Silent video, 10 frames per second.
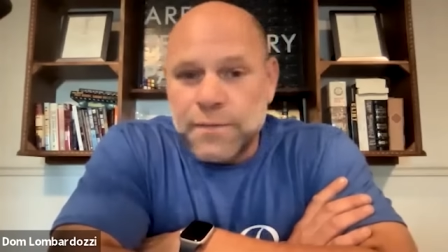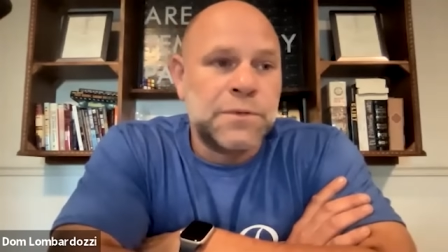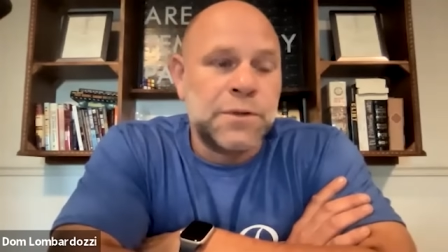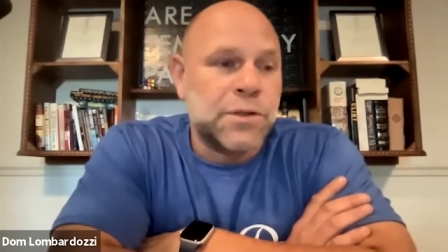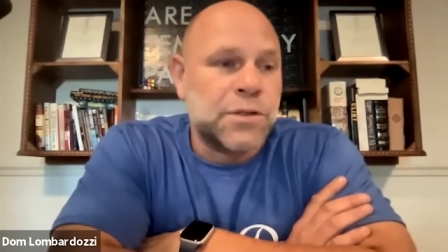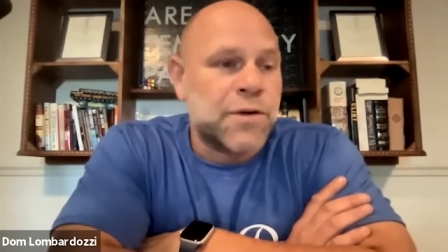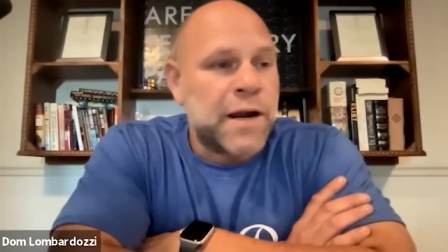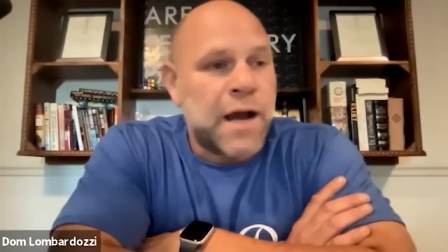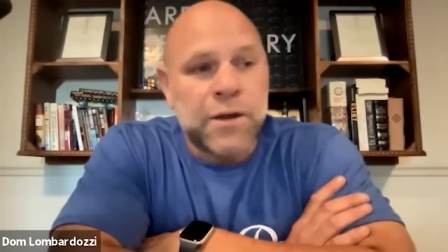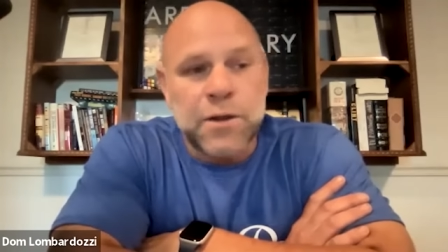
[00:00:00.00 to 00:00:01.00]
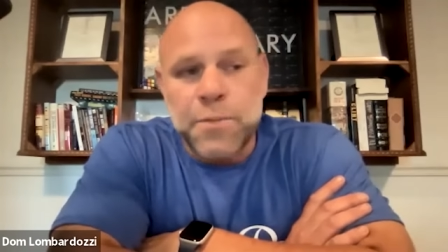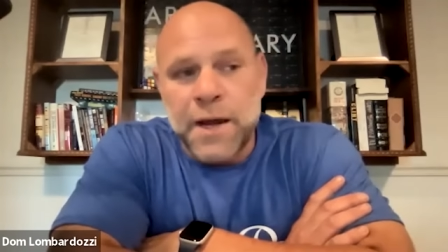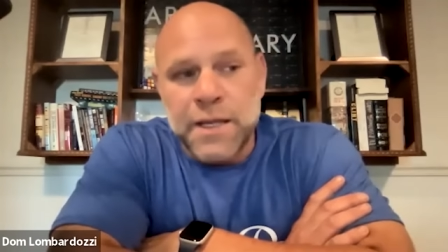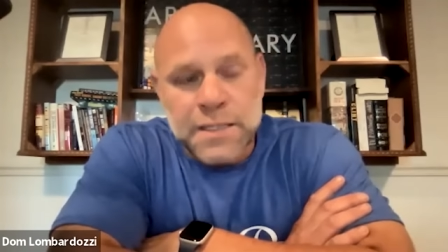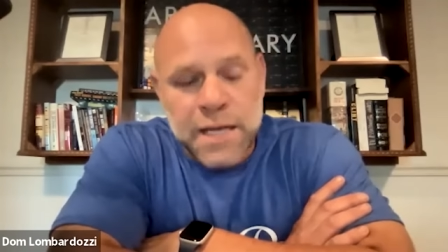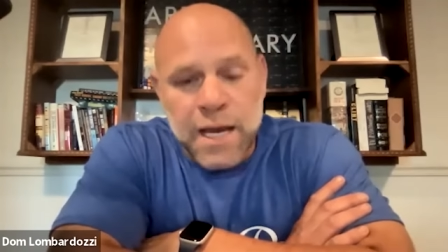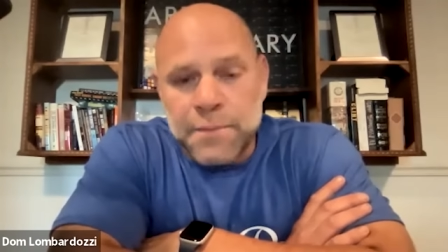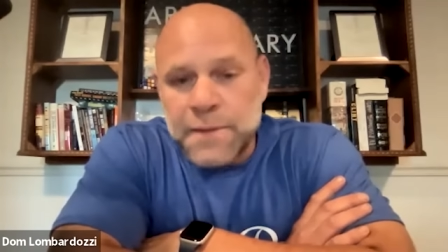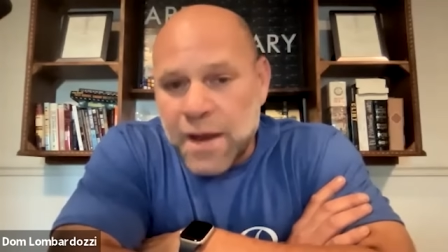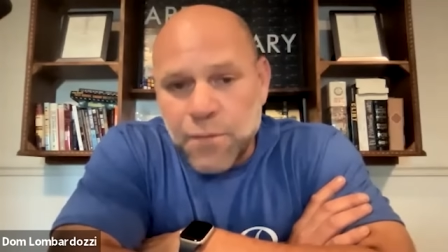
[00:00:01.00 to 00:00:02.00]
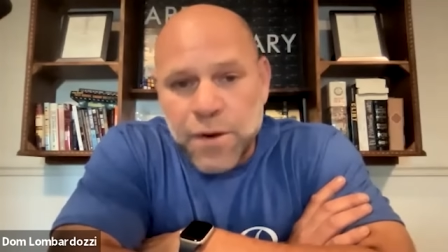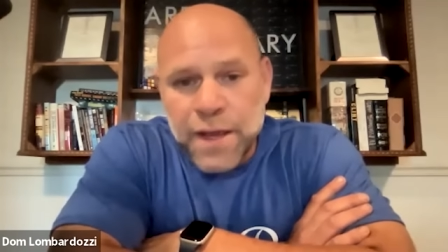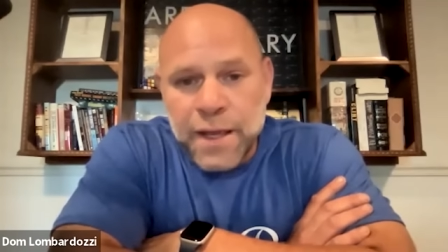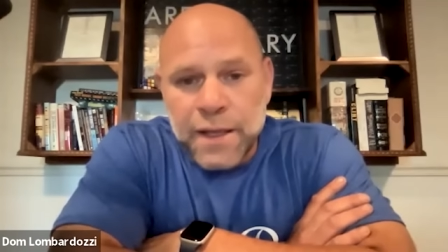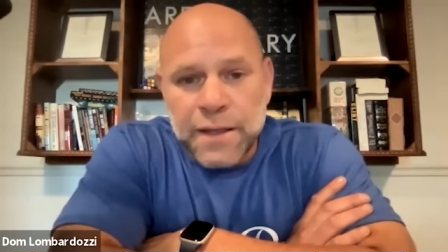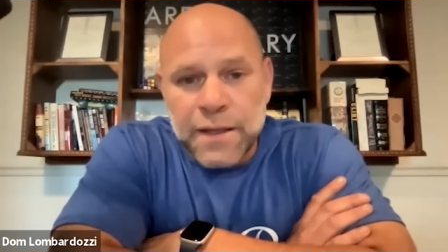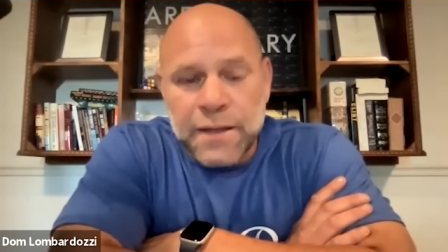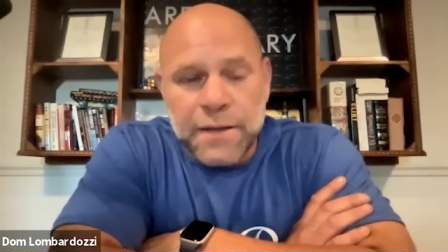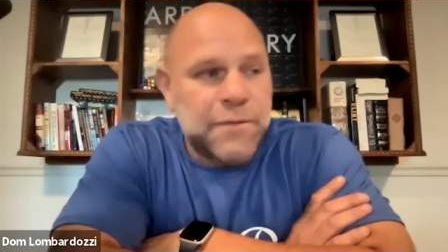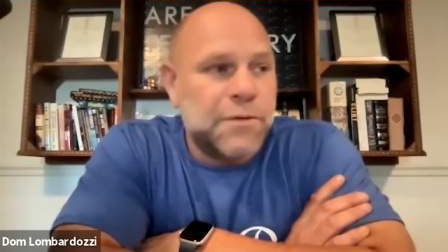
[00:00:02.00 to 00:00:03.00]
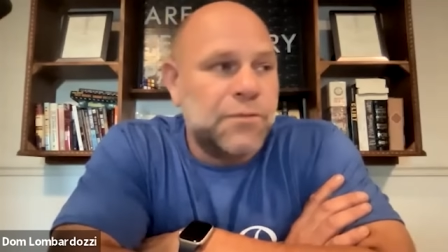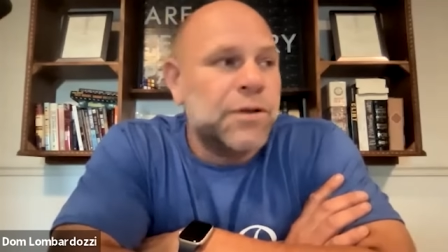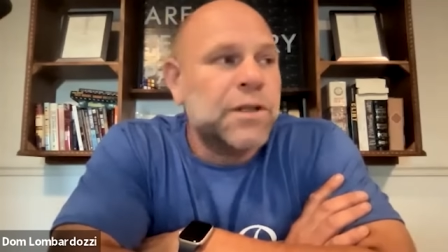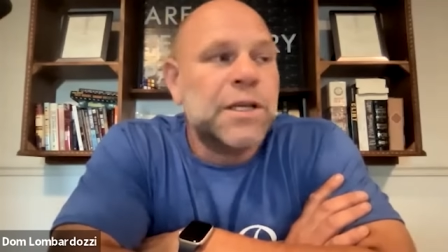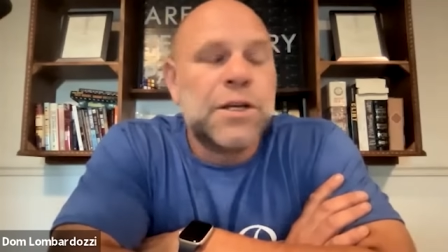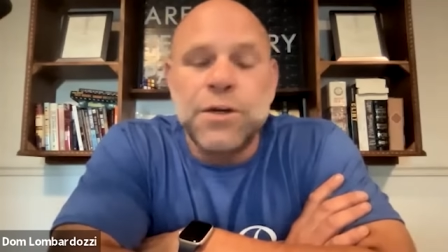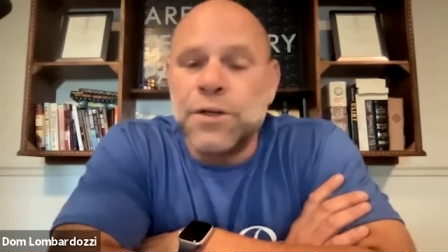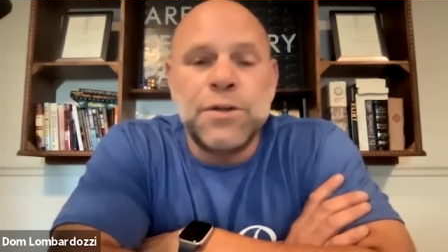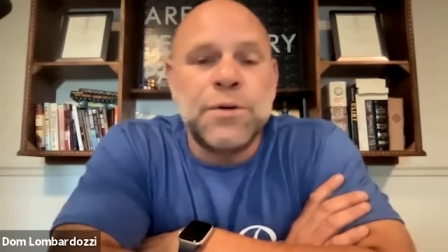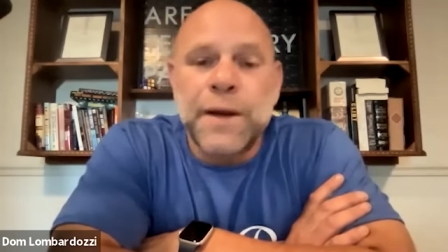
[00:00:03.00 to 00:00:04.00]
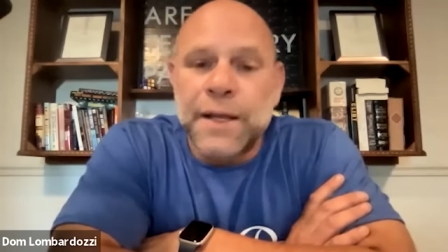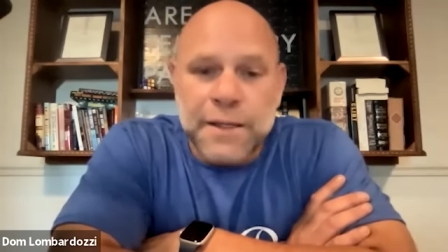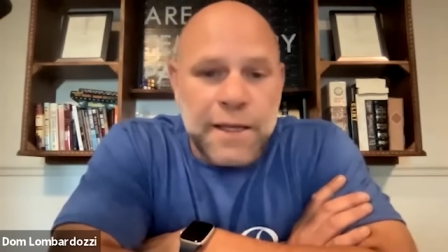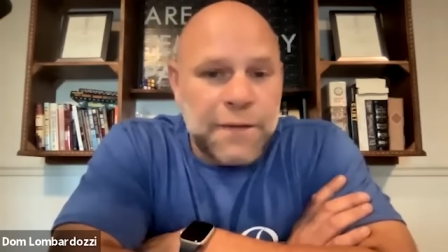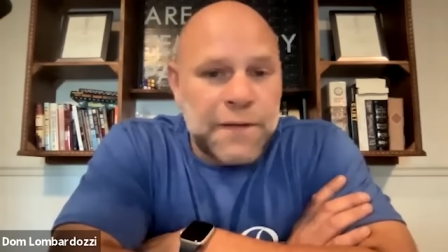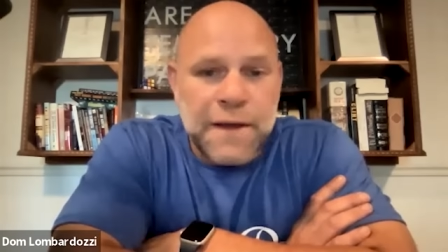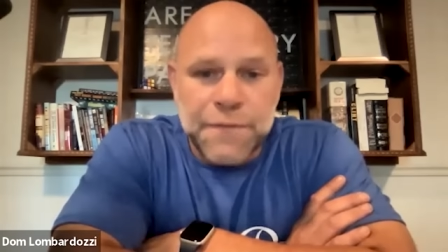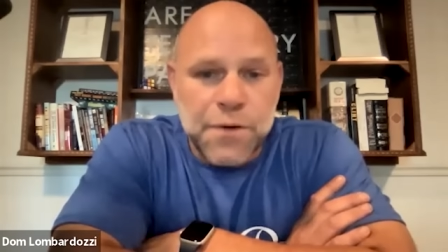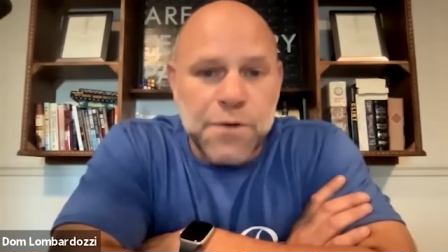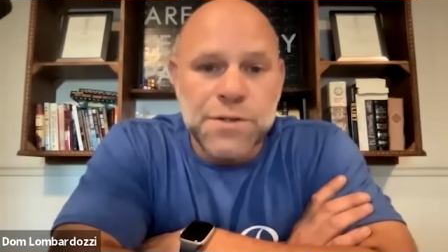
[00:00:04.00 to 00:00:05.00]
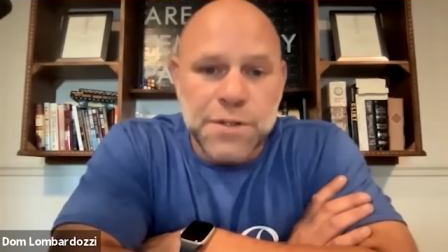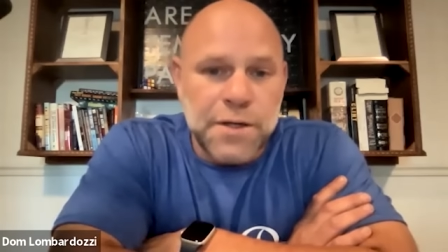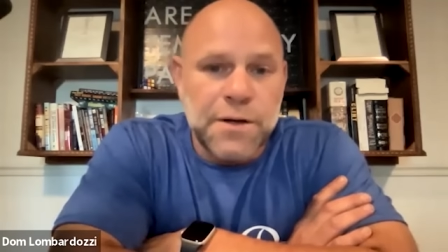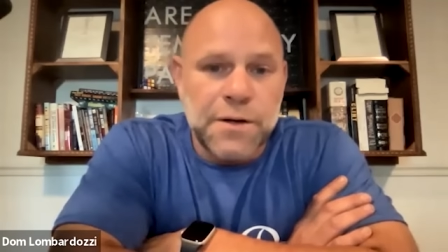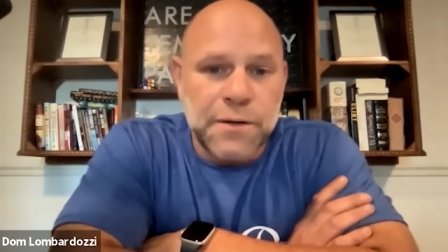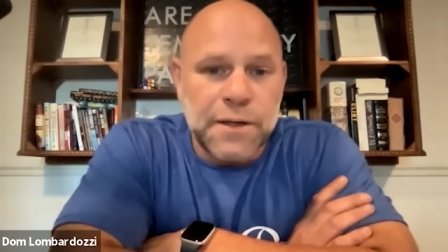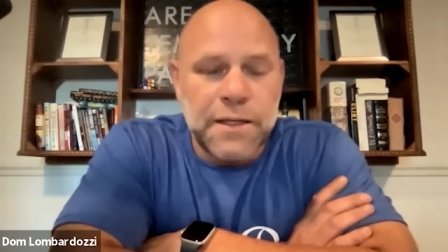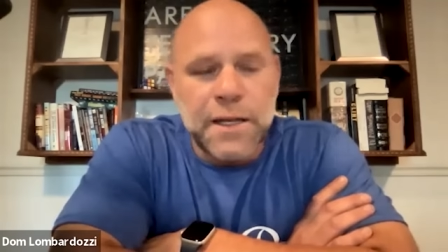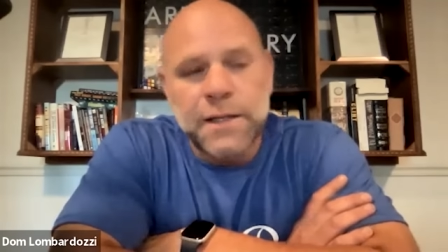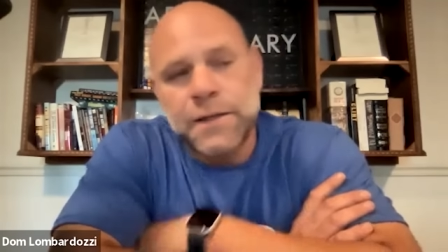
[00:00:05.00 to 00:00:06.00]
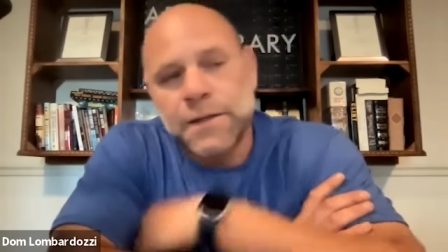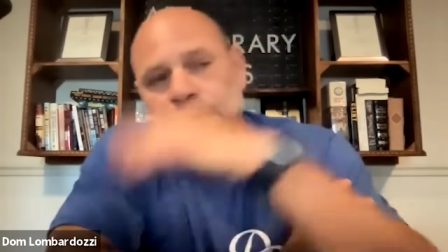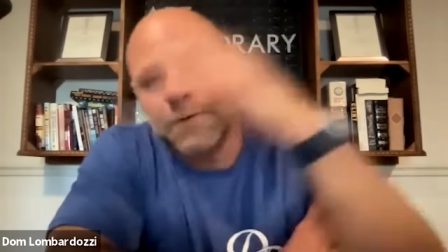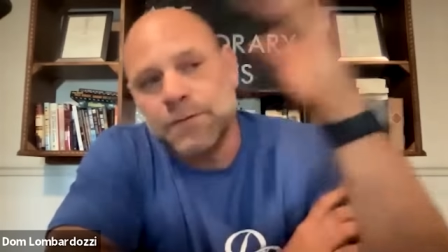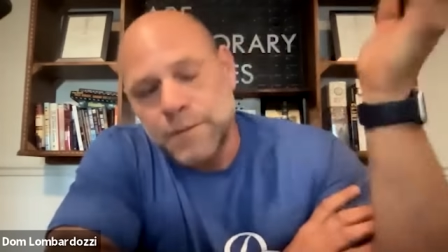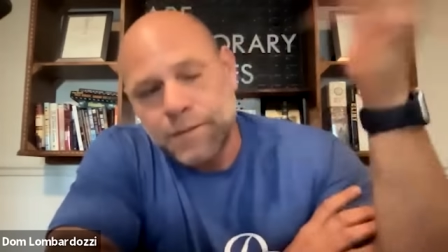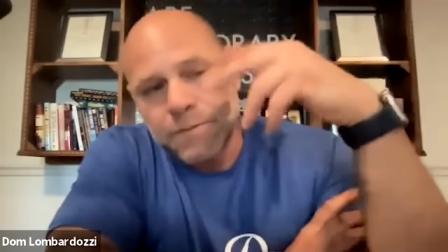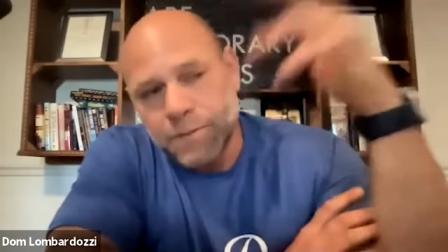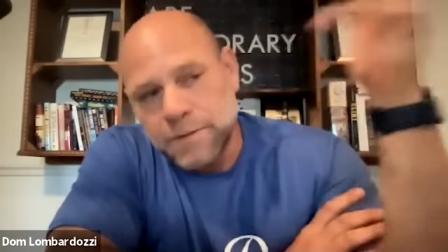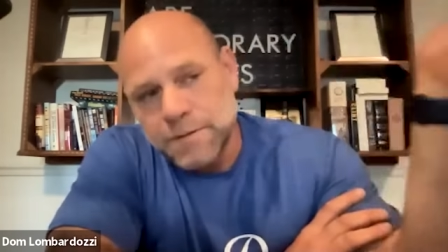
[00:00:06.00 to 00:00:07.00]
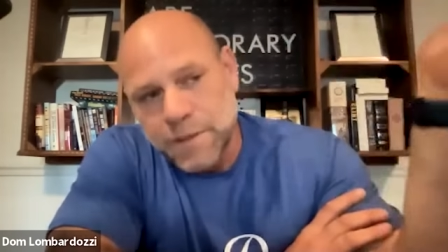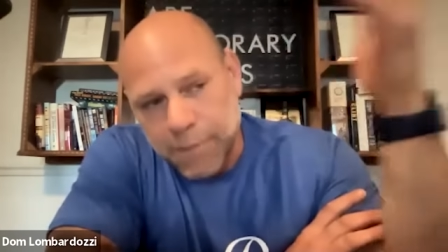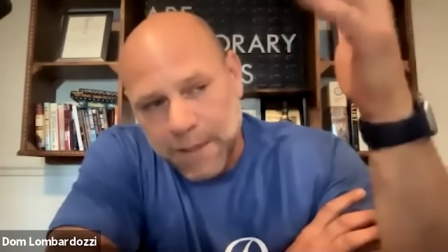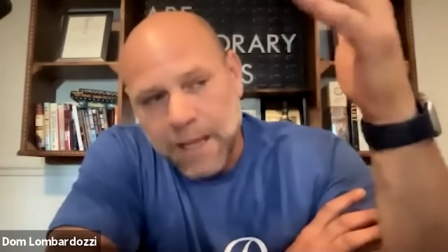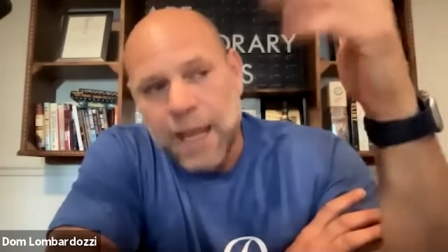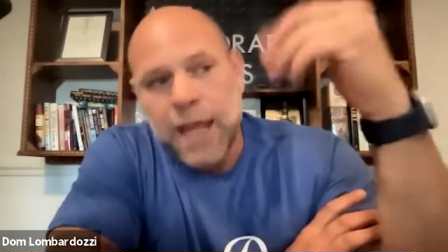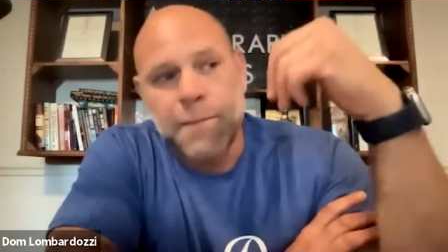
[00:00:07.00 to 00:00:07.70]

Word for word: So you try to occupy your time that way. And you really couldn't do anything for that first year. And then, you know, the, the summer came